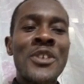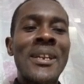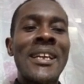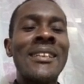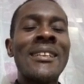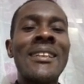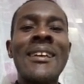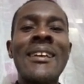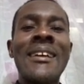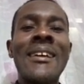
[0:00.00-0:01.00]
in the
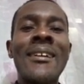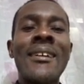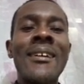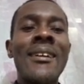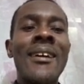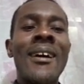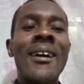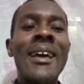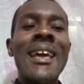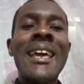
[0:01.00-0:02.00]
physiological
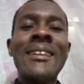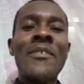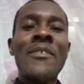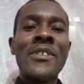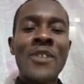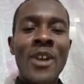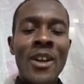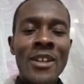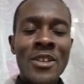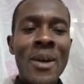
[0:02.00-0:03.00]
aspect of a living
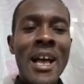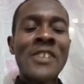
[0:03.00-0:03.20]
organism,